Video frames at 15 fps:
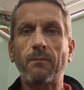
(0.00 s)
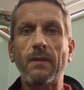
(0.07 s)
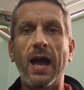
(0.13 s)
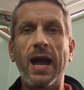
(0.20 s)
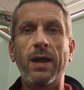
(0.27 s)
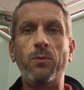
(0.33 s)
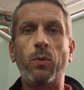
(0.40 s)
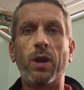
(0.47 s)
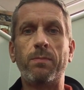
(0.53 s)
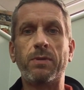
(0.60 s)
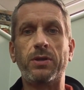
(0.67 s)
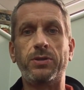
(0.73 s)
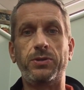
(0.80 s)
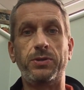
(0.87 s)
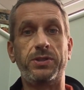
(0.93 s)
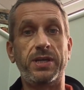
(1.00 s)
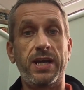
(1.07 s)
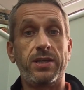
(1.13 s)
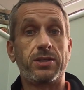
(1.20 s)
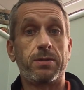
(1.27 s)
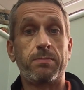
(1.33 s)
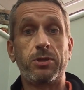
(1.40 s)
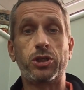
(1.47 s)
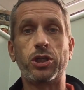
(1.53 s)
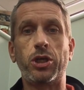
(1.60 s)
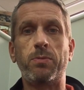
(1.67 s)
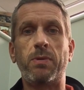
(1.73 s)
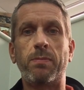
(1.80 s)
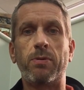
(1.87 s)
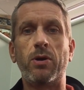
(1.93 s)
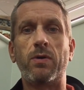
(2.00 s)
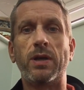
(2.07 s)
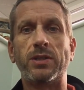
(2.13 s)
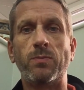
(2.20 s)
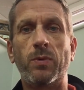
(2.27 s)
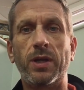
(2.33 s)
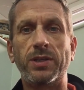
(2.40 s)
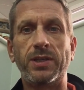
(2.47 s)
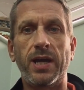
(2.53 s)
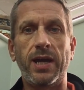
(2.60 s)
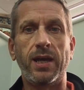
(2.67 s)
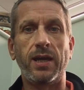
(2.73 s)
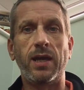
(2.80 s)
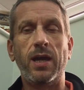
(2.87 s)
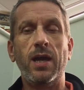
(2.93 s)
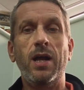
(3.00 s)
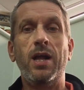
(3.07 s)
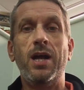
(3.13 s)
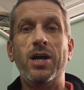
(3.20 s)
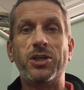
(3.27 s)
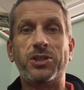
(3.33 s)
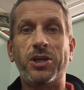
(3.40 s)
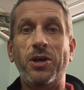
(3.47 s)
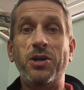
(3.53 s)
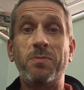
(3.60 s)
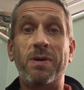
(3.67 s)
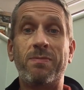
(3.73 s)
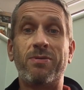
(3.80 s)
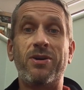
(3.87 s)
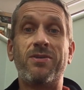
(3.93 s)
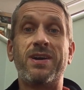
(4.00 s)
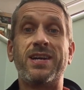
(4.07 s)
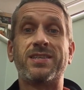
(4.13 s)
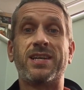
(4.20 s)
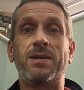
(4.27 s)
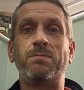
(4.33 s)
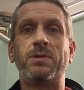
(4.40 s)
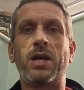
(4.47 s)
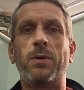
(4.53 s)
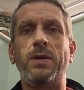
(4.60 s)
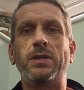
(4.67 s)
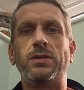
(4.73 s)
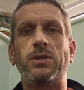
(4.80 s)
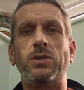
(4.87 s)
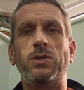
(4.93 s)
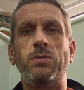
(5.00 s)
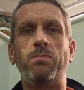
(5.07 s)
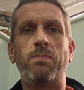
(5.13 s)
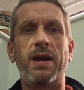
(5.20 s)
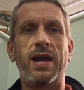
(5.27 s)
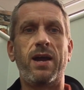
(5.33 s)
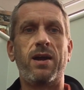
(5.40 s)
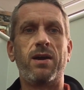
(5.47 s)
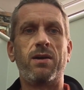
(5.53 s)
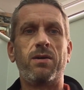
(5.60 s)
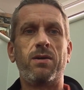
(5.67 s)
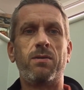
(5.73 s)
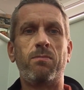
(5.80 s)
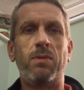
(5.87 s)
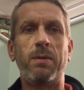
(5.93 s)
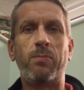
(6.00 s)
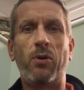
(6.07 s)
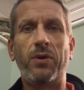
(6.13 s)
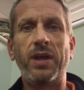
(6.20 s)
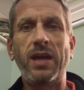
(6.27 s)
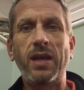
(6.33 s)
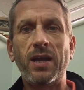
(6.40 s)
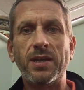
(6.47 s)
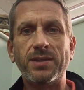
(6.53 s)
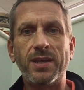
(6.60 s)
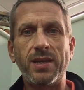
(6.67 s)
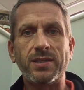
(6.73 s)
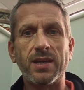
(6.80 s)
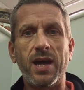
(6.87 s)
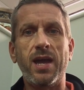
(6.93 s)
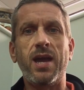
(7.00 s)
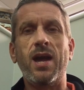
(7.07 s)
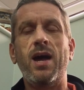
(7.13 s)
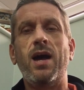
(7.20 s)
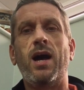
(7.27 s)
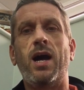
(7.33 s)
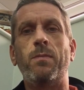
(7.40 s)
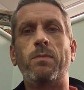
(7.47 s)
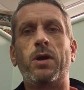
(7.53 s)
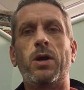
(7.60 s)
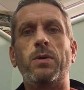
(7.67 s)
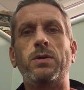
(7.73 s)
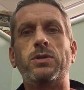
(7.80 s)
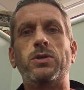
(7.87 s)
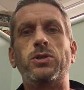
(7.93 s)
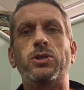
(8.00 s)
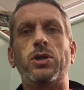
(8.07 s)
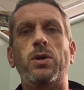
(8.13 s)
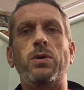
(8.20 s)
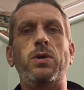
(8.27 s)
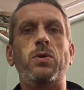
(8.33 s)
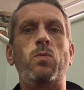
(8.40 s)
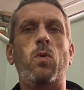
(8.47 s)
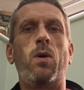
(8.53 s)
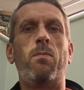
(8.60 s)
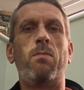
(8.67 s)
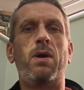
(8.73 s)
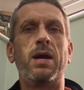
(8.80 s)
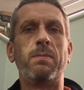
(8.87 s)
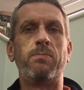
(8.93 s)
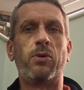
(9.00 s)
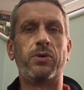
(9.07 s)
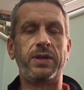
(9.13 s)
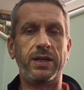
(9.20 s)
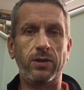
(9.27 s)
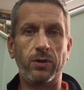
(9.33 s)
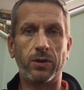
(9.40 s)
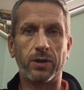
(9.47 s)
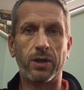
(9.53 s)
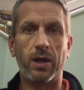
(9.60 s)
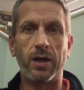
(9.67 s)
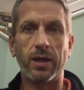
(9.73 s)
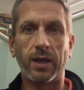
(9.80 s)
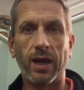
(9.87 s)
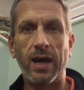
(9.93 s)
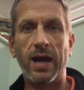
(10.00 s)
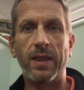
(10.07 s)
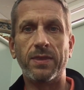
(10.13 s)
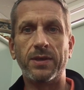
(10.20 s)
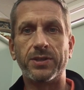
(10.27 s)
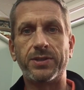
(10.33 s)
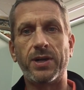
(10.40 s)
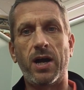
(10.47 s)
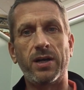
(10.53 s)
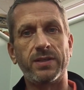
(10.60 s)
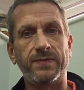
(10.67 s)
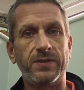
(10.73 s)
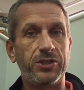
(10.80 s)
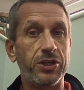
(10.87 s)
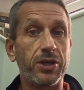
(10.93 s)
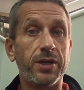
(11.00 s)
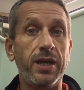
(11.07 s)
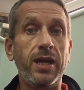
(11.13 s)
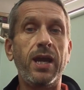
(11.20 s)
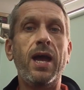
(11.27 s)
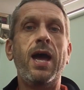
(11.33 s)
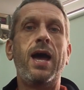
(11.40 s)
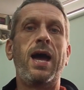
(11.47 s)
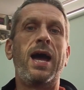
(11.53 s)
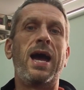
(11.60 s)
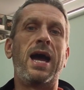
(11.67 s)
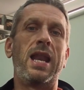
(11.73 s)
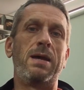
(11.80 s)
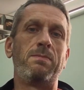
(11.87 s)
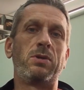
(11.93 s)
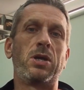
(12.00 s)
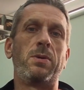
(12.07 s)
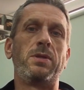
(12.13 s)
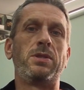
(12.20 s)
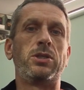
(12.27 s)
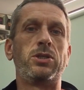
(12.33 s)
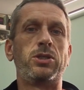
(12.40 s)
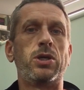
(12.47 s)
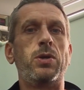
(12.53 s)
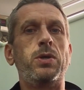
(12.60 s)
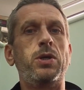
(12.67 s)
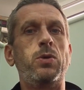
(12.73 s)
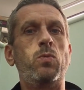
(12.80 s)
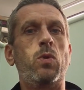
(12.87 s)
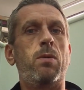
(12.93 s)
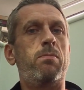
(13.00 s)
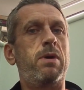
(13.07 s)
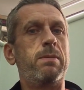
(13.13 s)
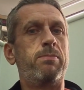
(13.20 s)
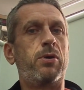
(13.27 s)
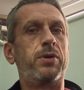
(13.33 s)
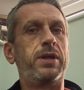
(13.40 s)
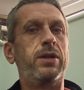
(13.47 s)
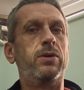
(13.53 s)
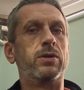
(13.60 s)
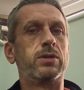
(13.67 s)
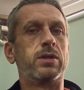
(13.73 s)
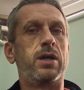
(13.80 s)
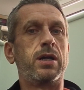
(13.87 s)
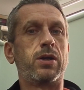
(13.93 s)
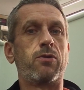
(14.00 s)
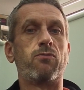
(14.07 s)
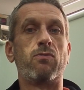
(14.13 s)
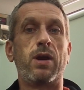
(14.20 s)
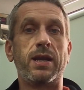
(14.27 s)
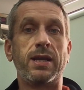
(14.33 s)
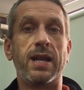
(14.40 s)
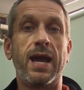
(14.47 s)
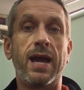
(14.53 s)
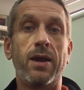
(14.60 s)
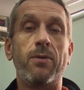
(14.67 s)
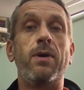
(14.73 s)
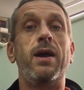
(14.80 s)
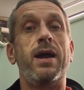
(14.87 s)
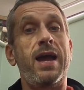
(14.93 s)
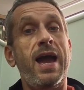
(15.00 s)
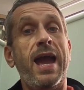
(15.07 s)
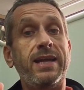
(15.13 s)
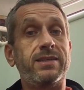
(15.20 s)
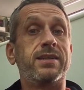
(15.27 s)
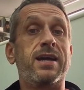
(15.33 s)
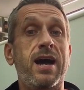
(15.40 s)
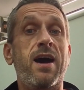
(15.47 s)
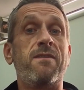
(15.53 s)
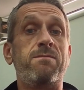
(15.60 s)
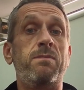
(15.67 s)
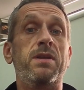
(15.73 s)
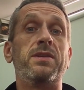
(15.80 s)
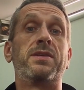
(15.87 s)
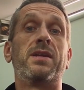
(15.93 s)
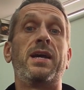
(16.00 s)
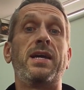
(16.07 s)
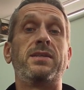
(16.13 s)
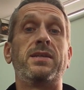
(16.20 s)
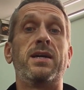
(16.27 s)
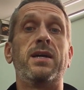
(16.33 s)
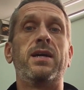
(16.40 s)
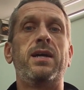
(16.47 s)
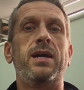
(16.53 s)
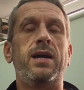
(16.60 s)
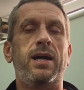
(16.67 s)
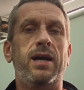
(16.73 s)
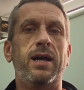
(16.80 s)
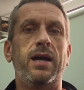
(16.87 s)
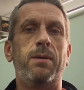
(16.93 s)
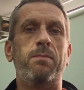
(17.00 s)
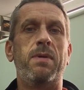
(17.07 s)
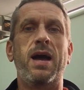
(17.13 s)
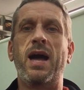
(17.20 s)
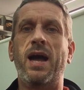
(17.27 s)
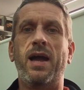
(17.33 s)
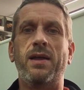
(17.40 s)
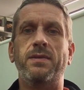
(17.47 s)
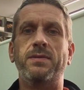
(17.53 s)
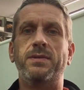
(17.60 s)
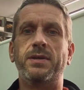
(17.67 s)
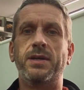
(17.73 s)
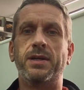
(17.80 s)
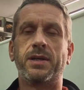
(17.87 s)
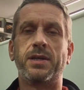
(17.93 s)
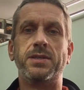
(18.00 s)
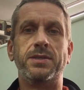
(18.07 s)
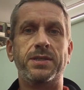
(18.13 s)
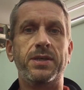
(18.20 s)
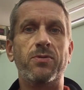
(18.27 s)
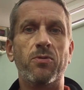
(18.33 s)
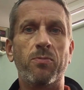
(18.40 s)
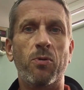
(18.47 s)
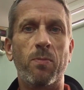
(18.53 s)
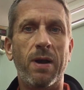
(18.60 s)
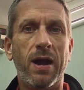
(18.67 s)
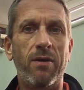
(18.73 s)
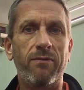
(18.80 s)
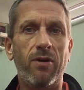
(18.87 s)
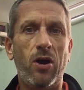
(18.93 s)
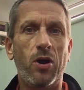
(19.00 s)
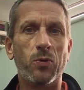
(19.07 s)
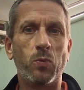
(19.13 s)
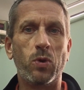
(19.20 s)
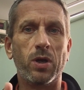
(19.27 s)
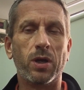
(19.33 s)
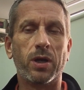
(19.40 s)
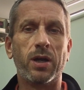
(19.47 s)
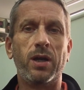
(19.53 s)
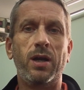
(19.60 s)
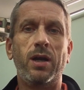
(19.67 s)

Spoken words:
And what I'm going to do today is I'm going to show you my progress. And when I say show you my progress, I'm going to bare my body, as they say. I'm going to show you what my body looked like at the start of the journey, and I'm going to show you what my body looks like right now, 8.5 months later, and a considerable amount of hard work